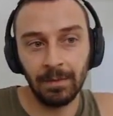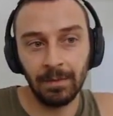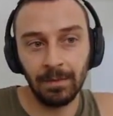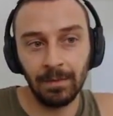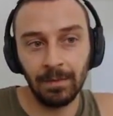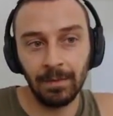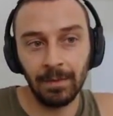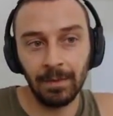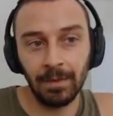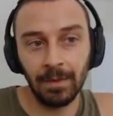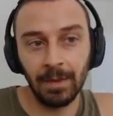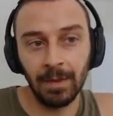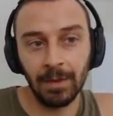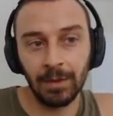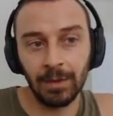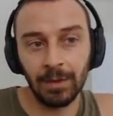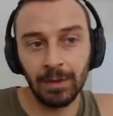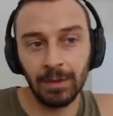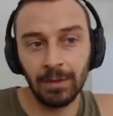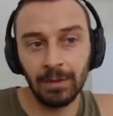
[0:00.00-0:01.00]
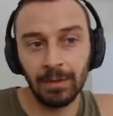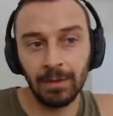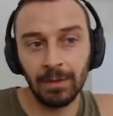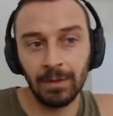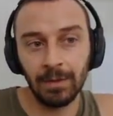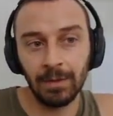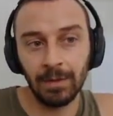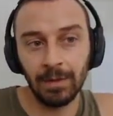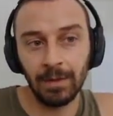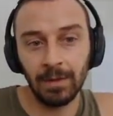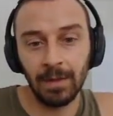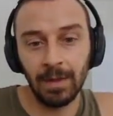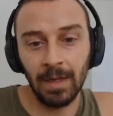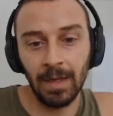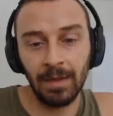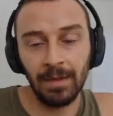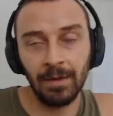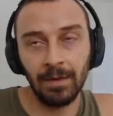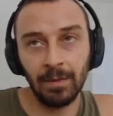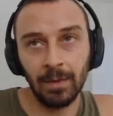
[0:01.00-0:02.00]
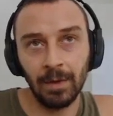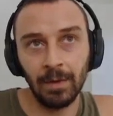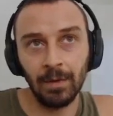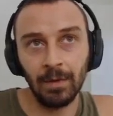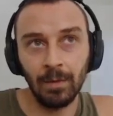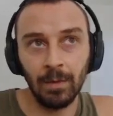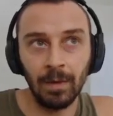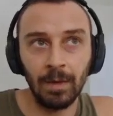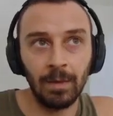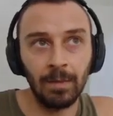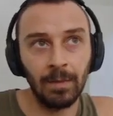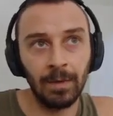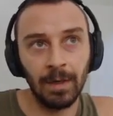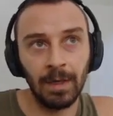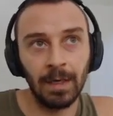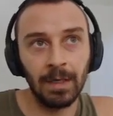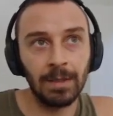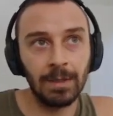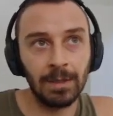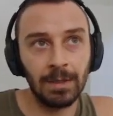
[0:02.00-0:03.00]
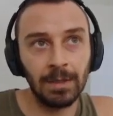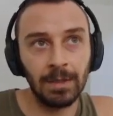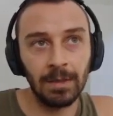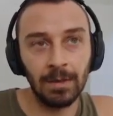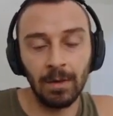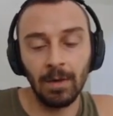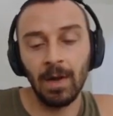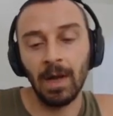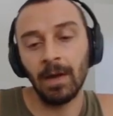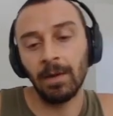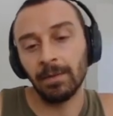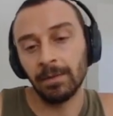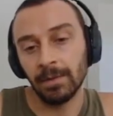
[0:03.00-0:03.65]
Not sure. I think we could have won, but I just didn't know how.